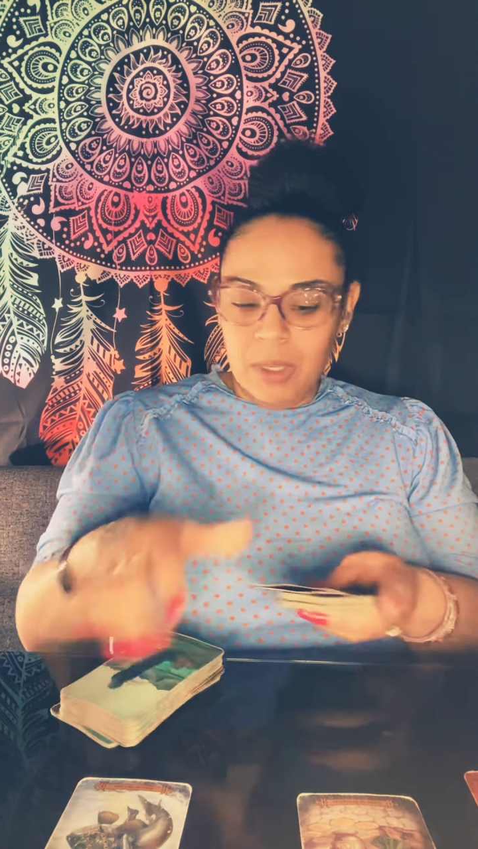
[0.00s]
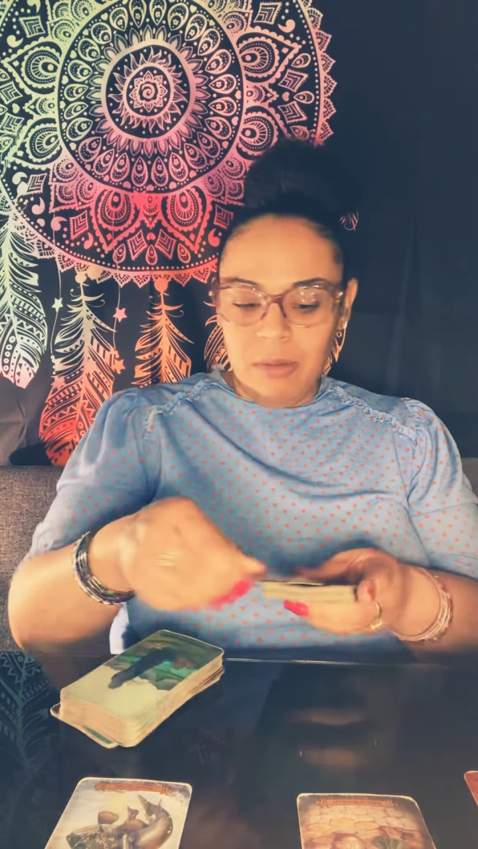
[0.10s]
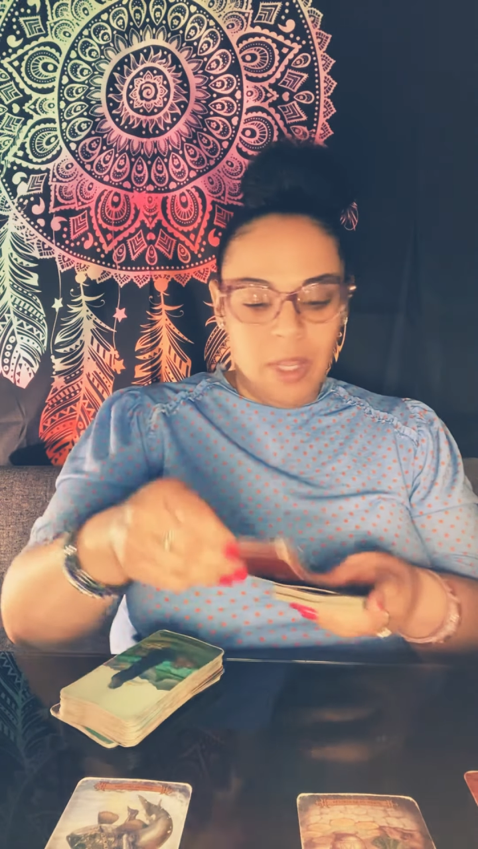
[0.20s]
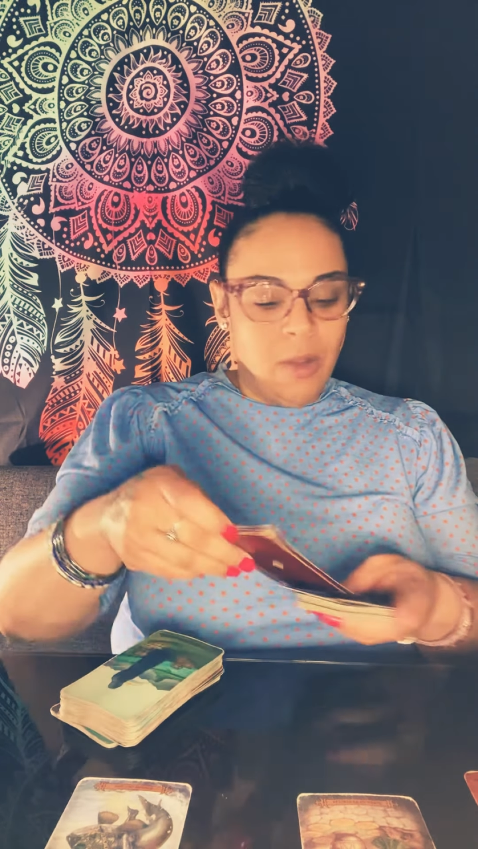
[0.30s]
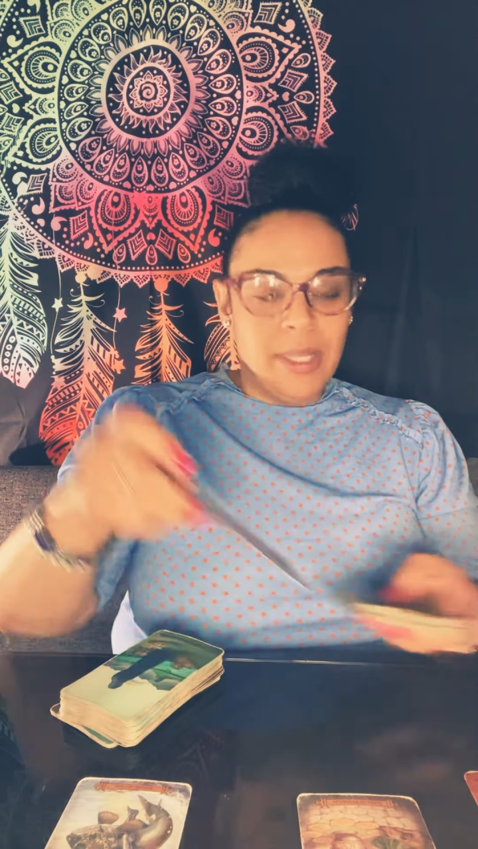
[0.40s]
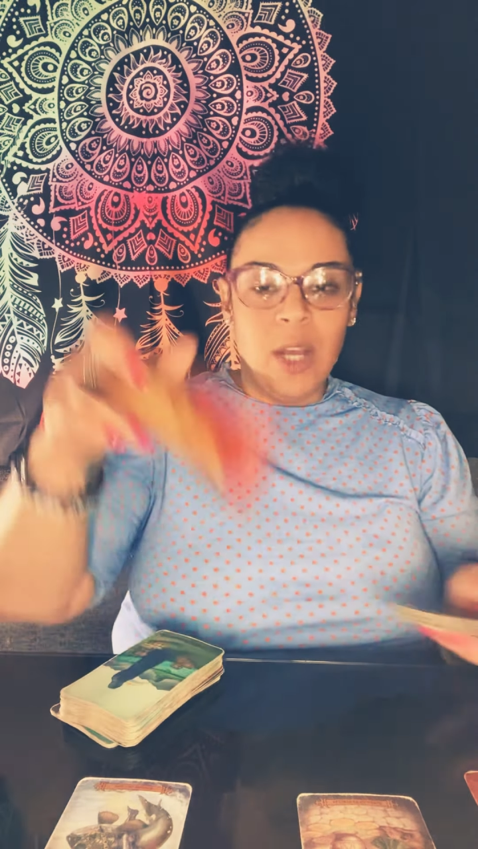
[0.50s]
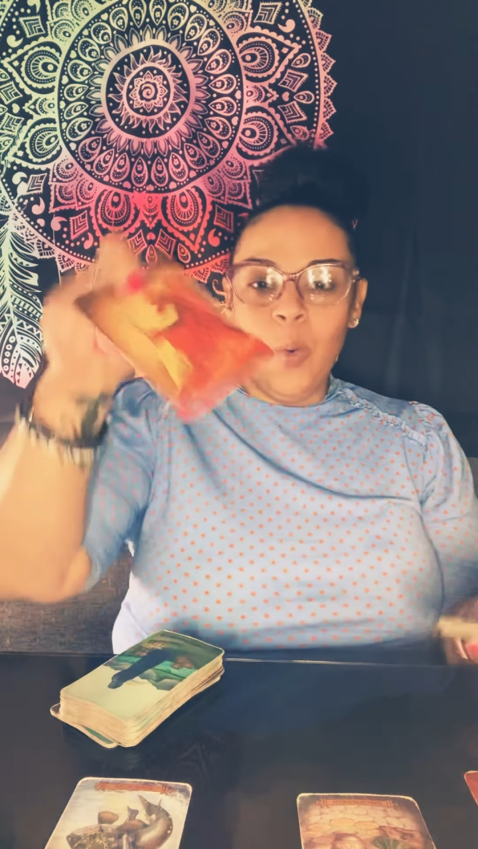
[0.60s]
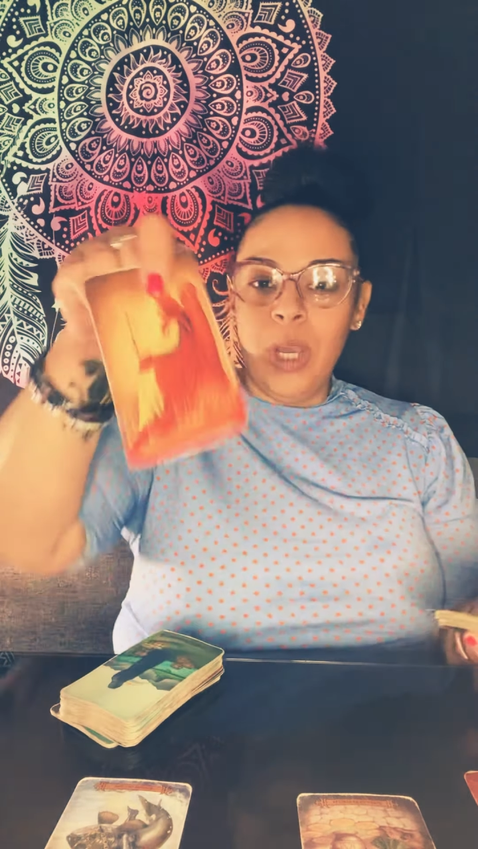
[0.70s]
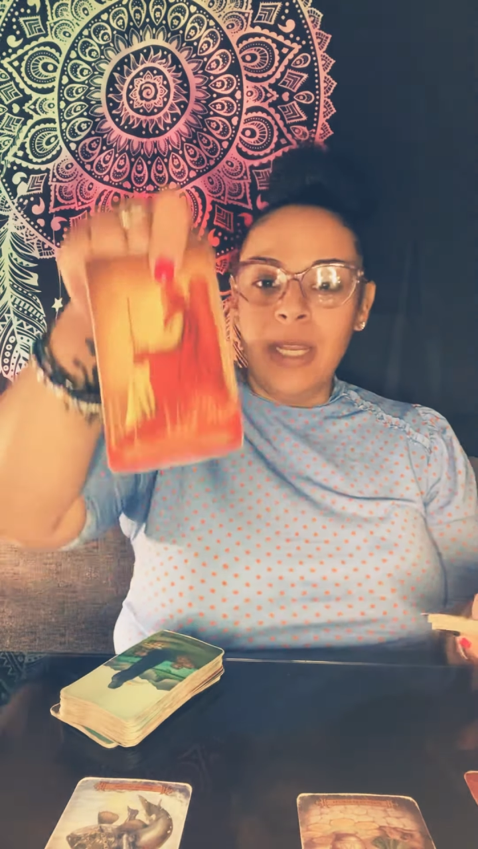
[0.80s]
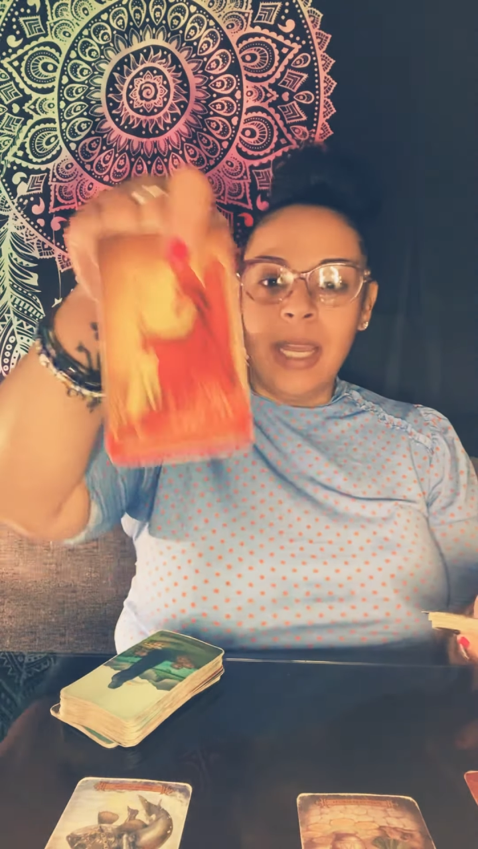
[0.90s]
There goes that
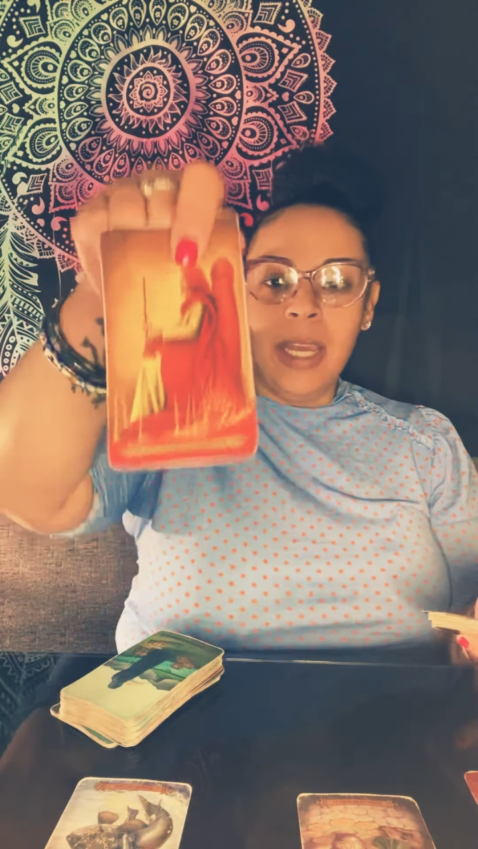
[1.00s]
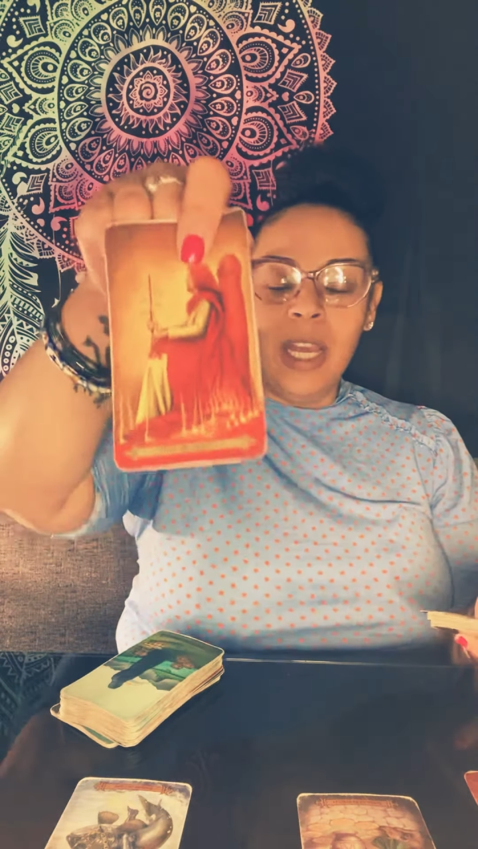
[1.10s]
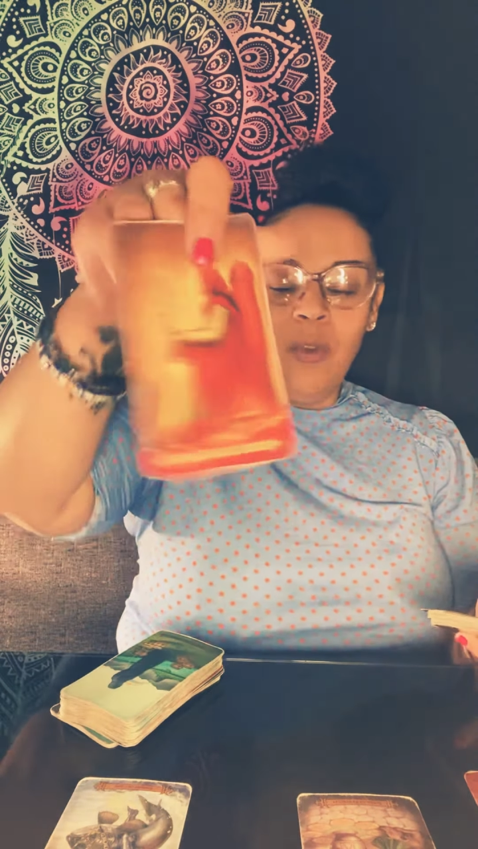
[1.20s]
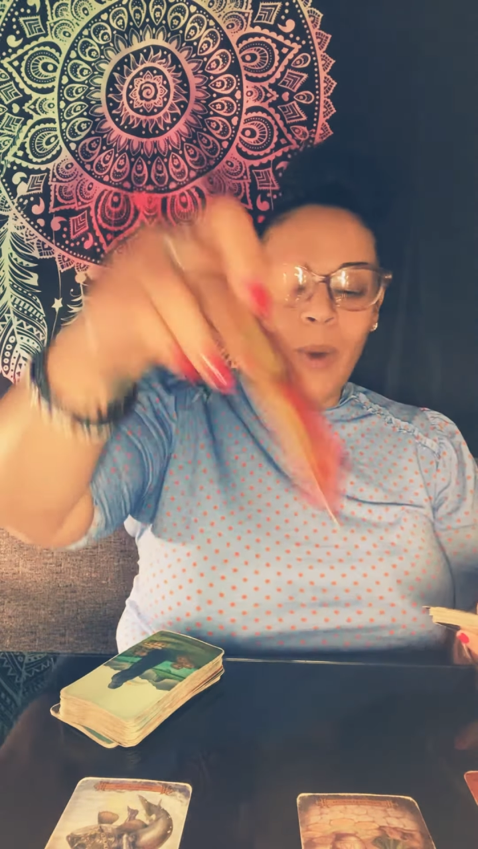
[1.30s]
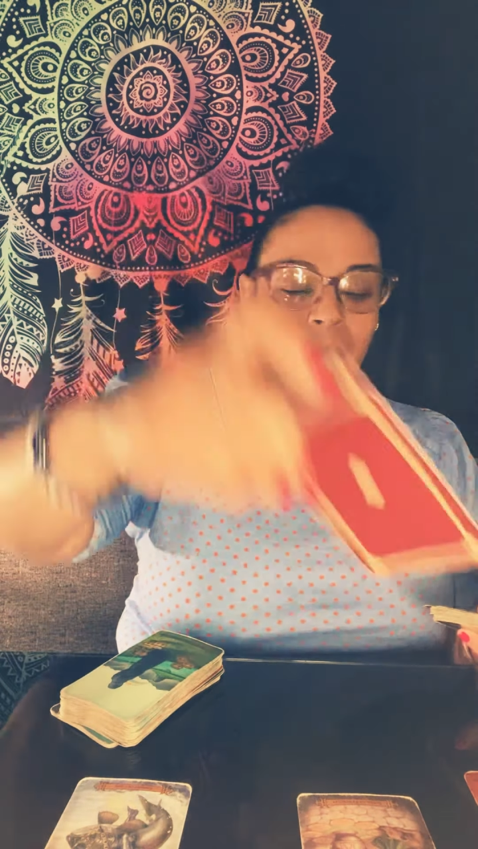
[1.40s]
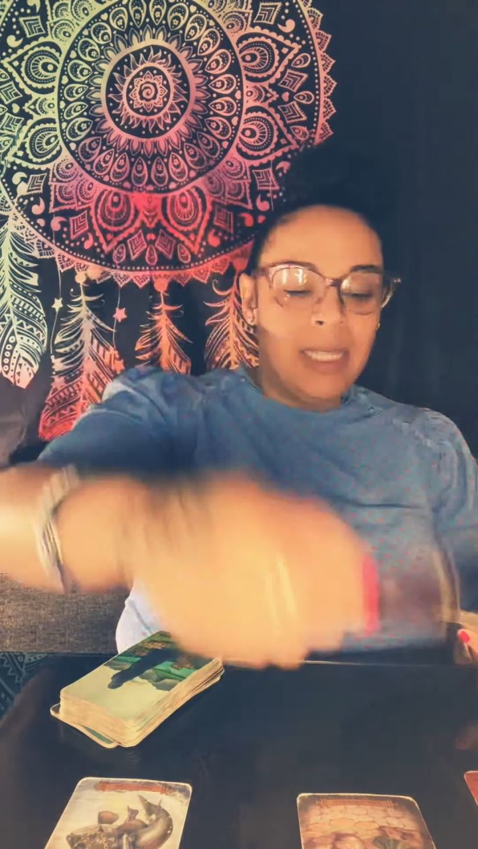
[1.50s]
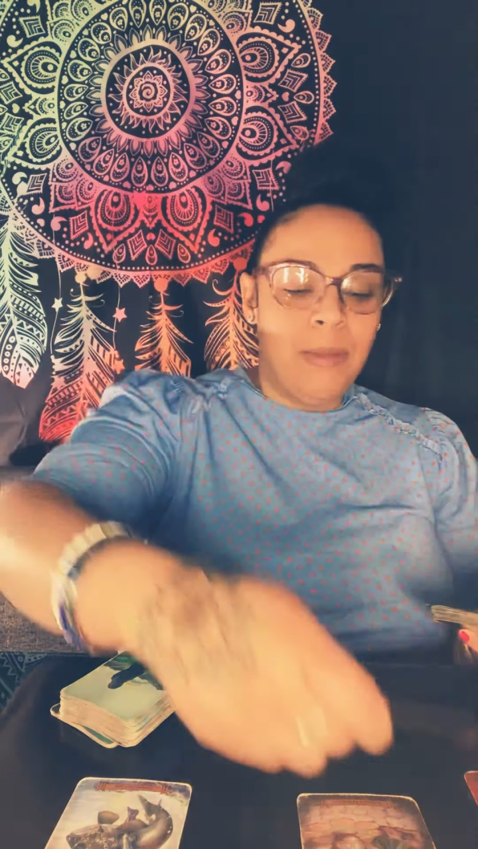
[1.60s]
Queen, that King of Wands.